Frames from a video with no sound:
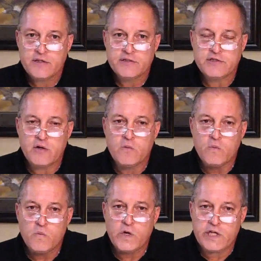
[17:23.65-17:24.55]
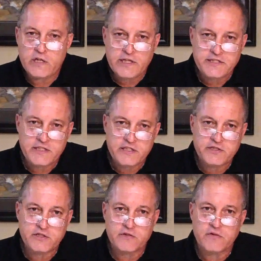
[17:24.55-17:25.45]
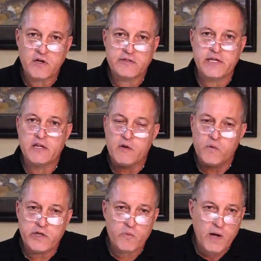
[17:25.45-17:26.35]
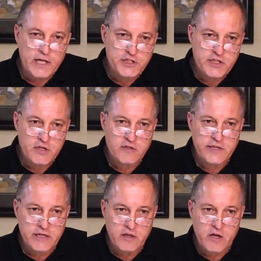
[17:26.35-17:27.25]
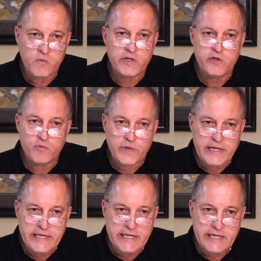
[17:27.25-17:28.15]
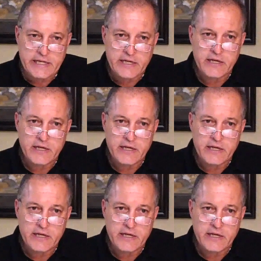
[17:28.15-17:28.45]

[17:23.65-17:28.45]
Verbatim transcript: So what are you listening to all day long? What are you watching all day long? What are you reading?